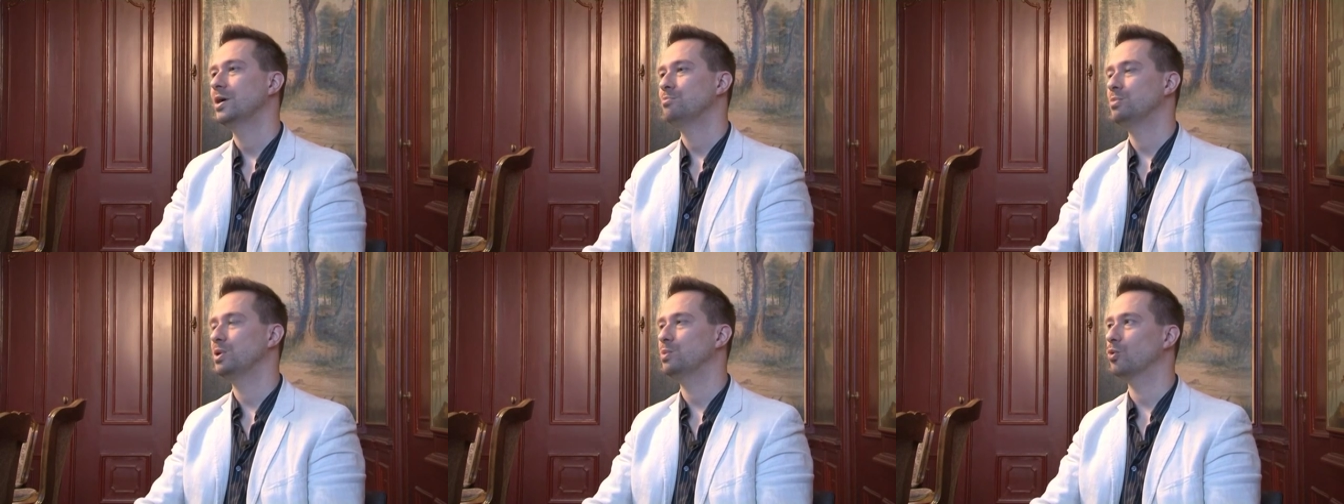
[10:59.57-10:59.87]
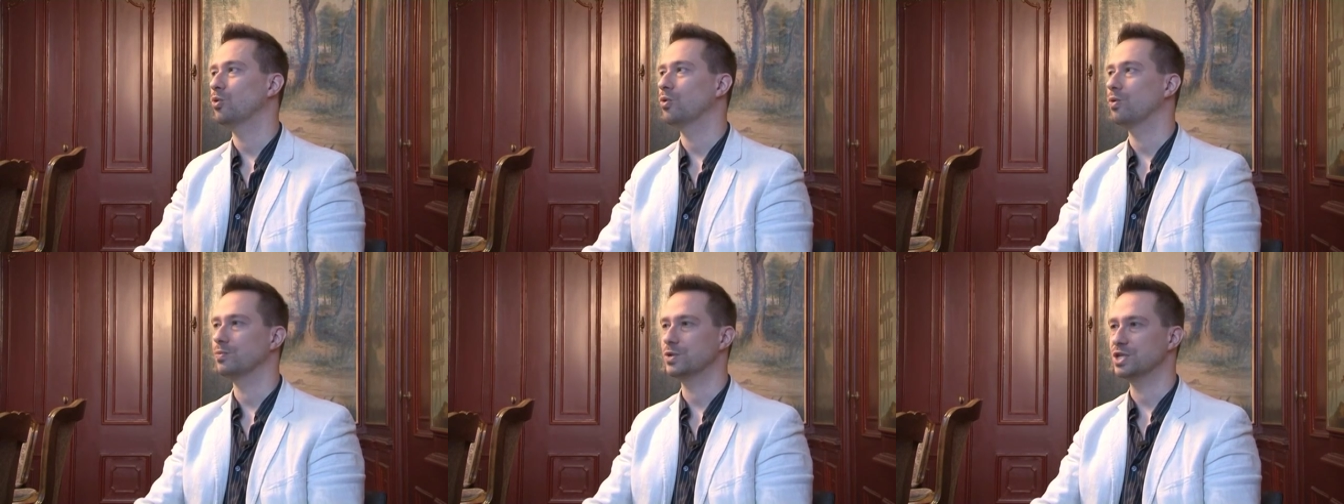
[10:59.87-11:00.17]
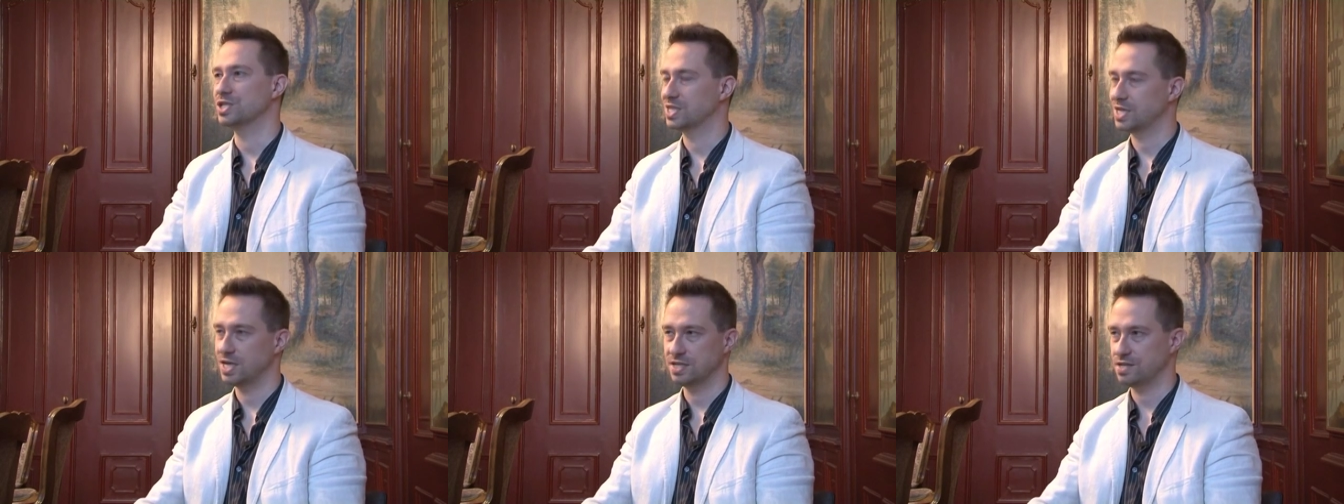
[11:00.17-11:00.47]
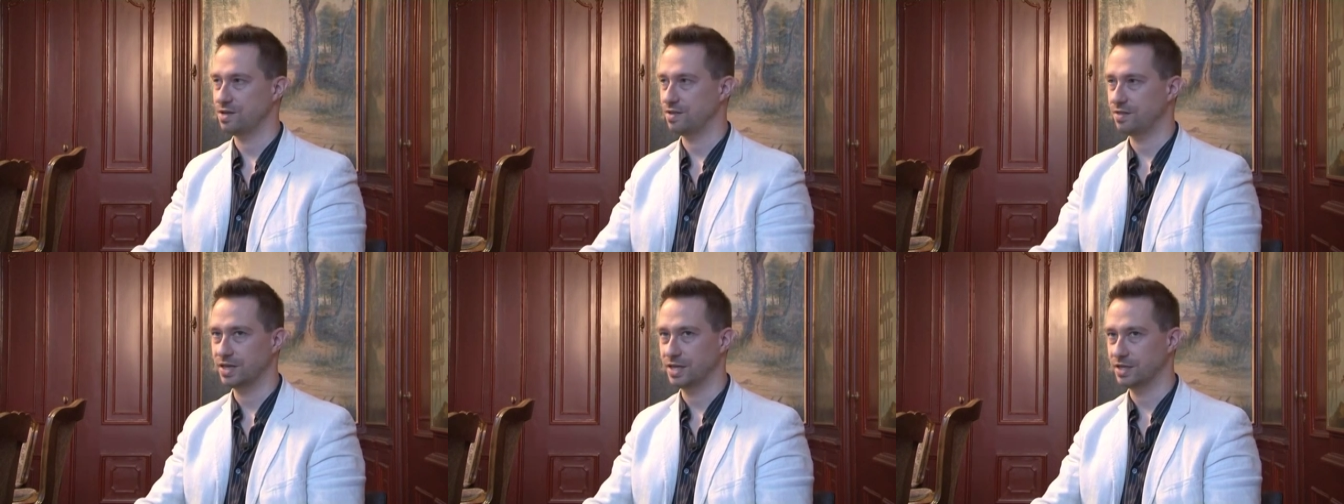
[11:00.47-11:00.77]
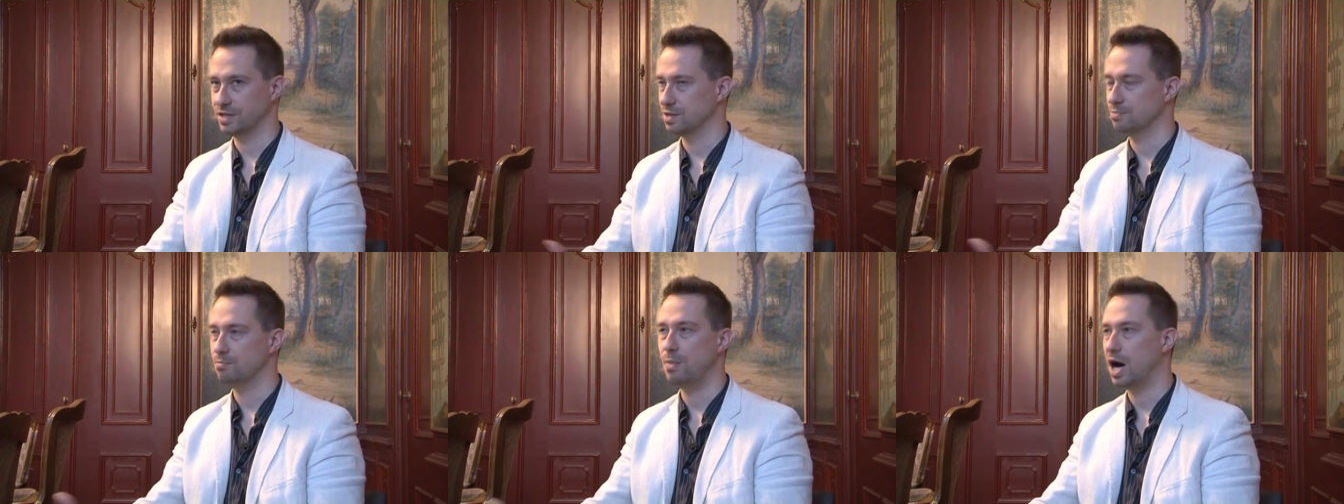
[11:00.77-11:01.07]
people discussing
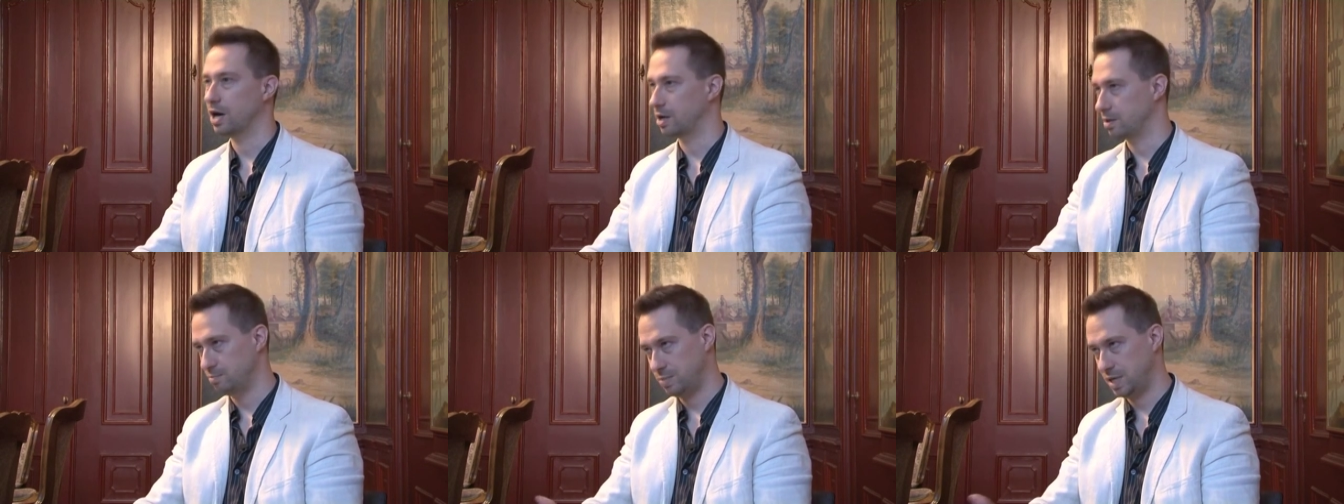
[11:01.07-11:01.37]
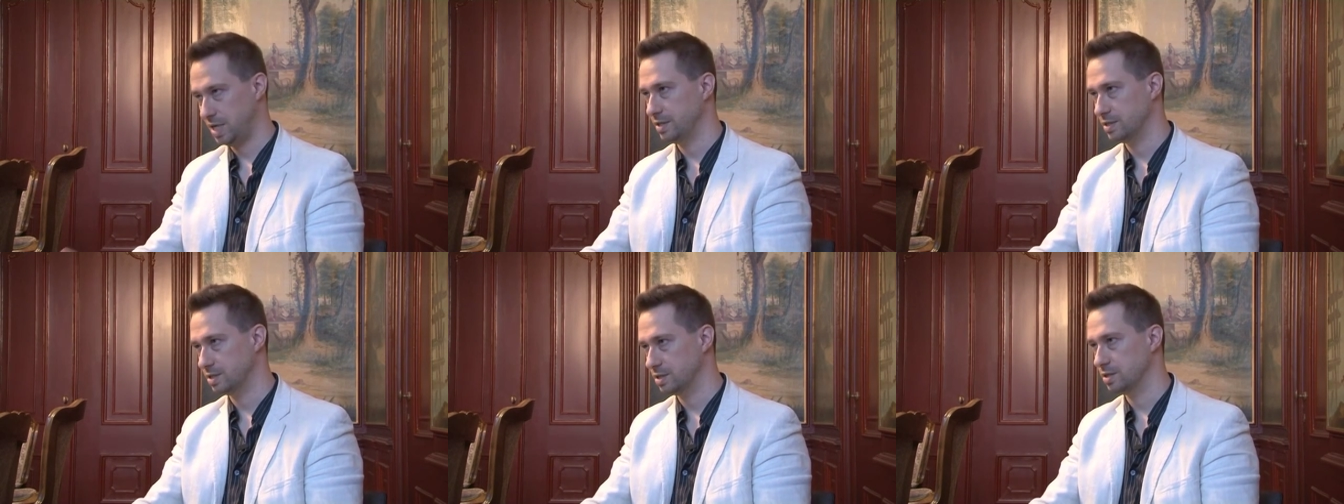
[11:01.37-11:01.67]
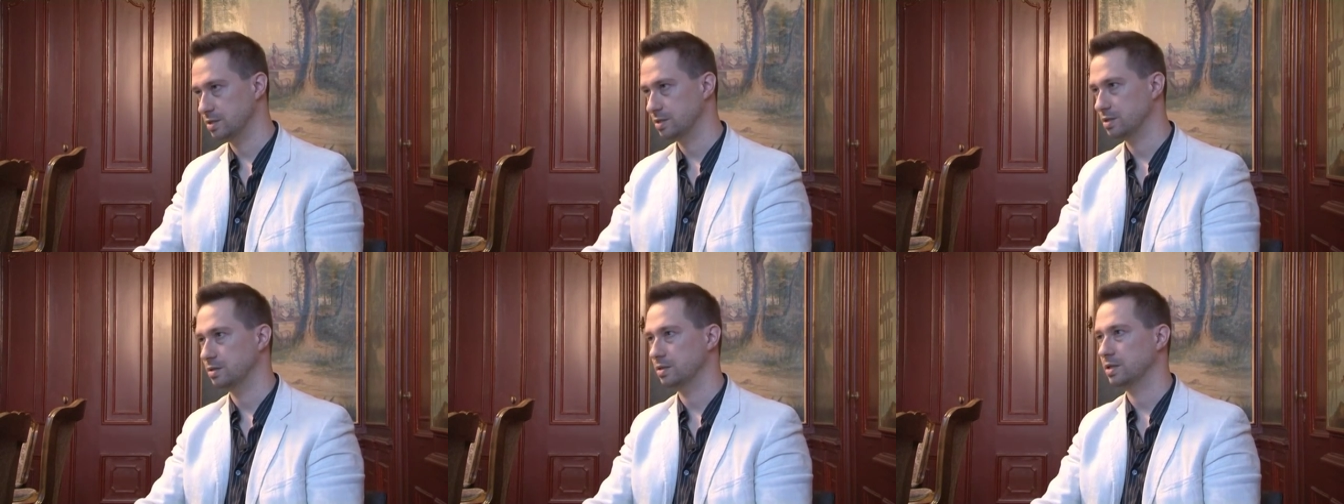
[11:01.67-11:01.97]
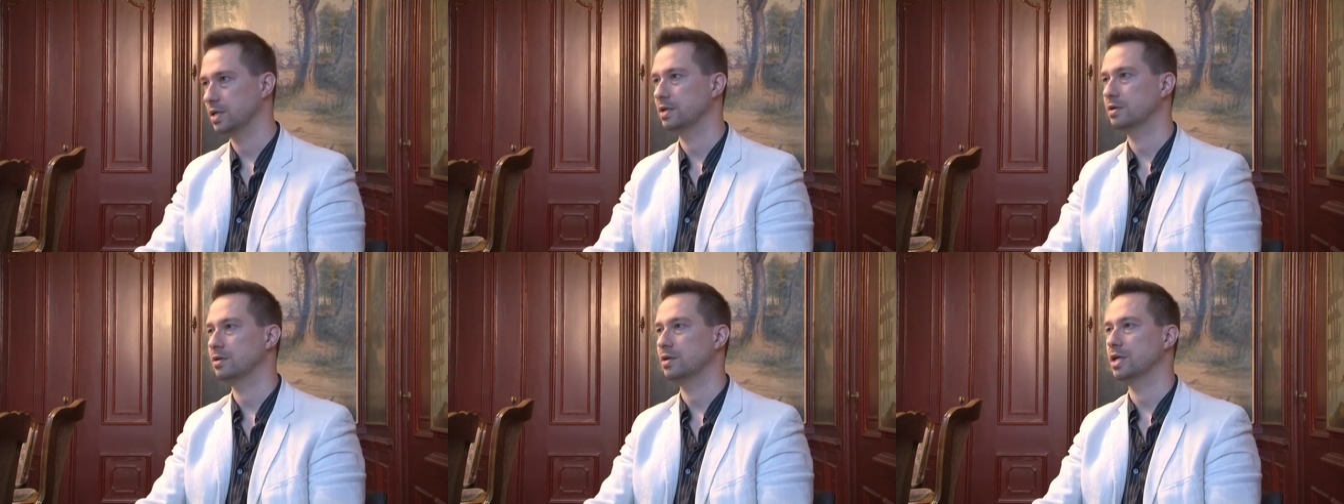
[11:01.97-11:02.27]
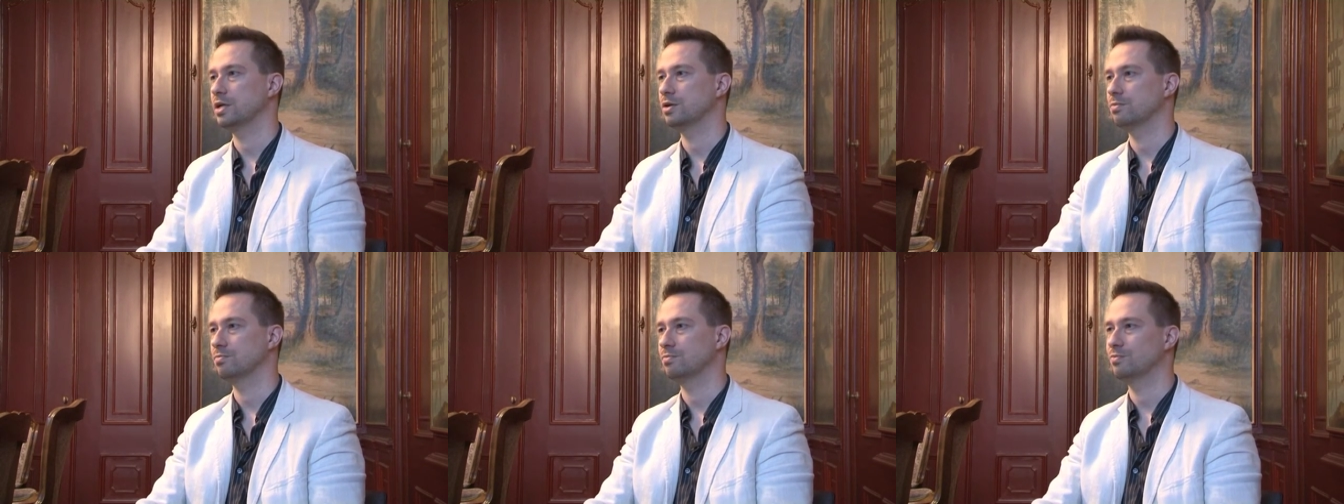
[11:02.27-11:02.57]
things in marketplaces and, and,
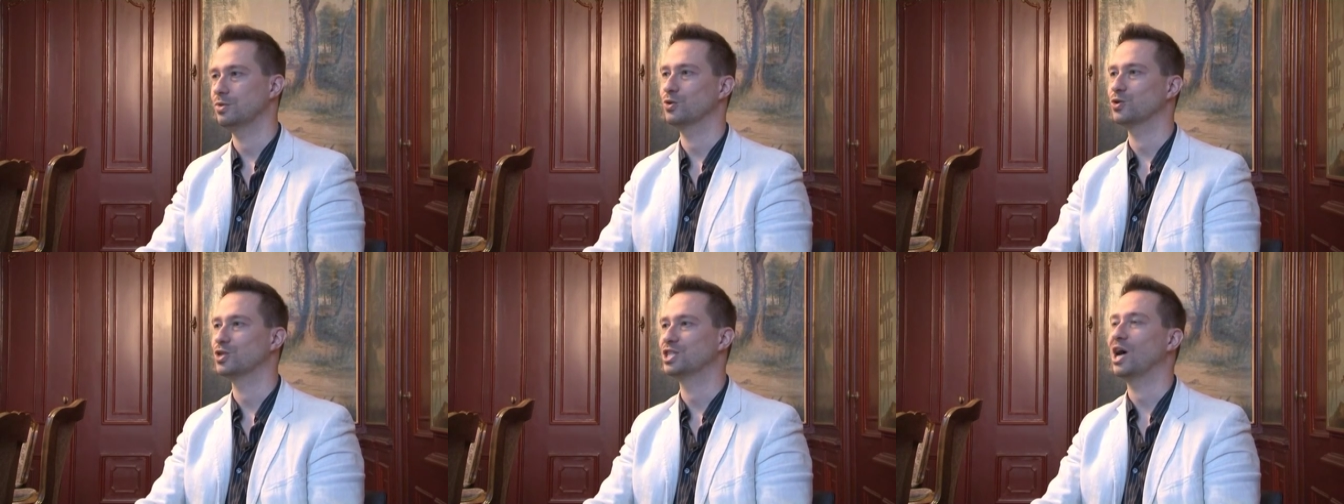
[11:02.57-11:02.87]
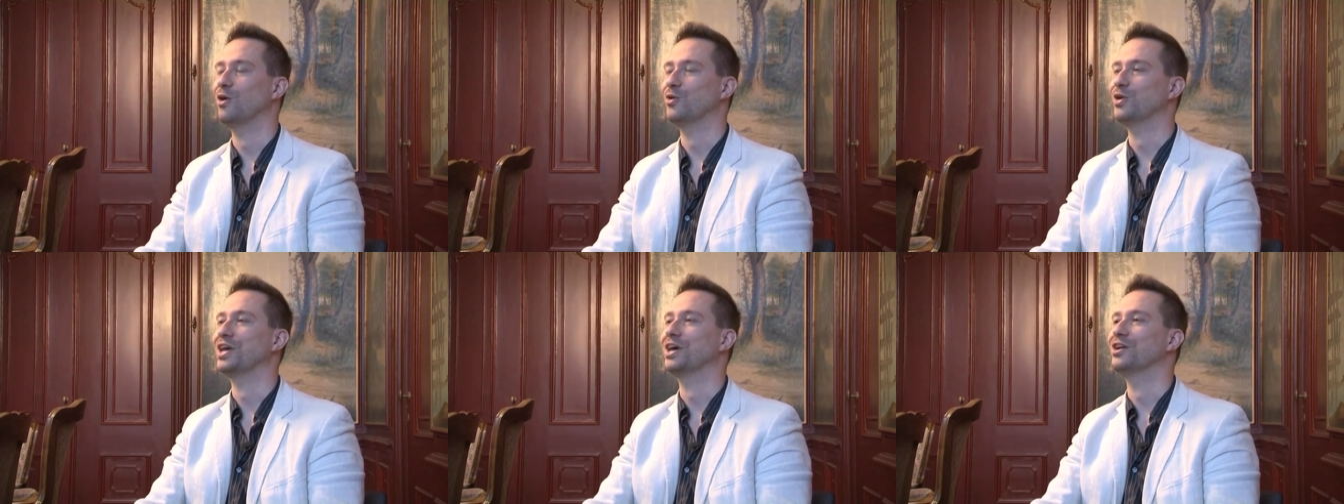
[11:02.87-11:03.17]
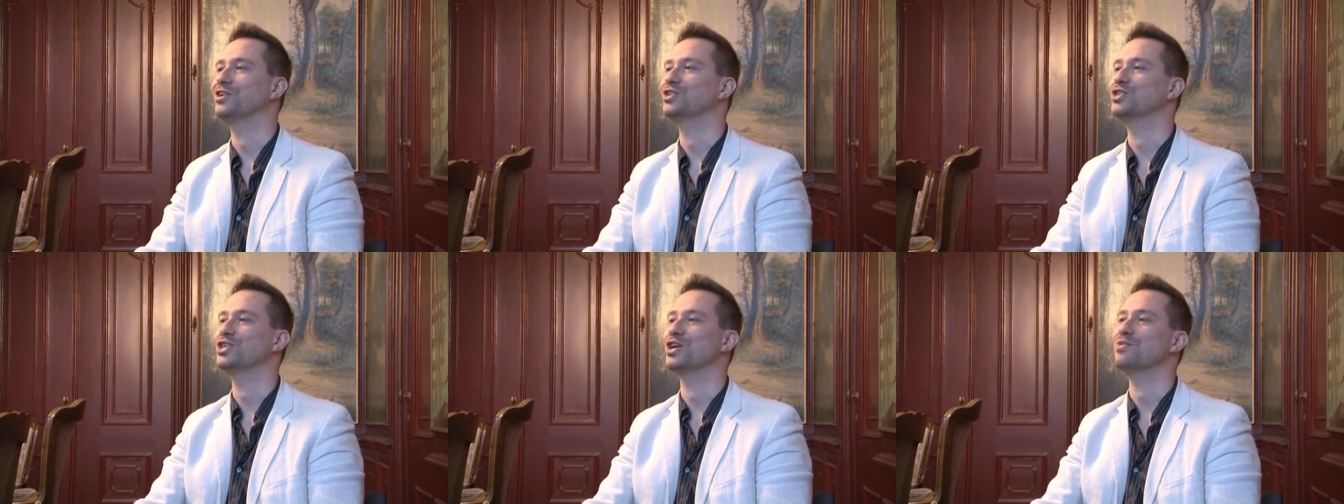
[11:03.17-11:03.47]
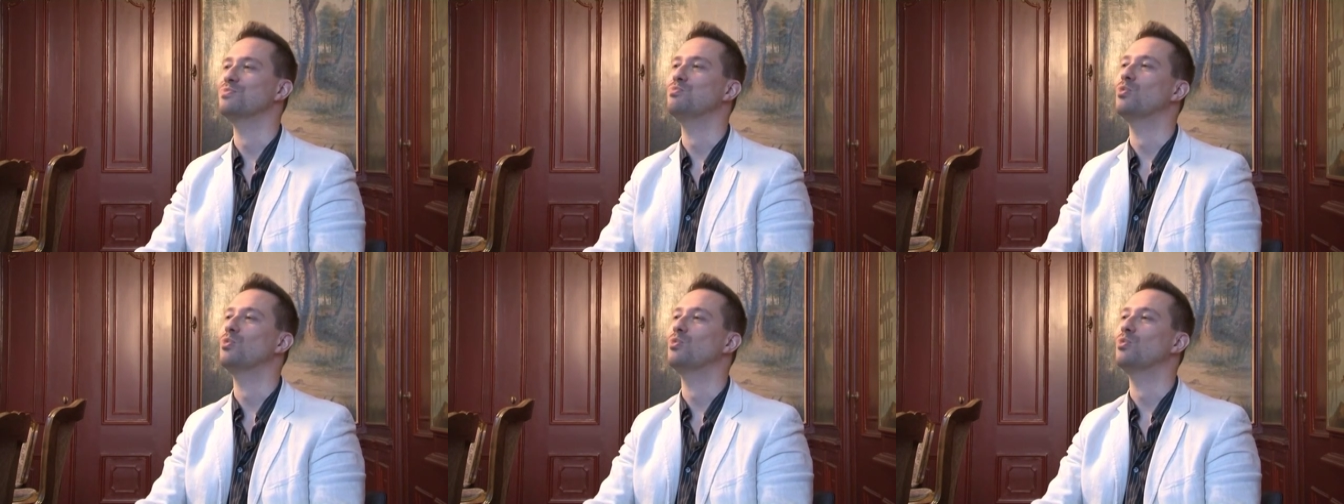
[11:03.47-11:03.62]
and you know, shouting at each other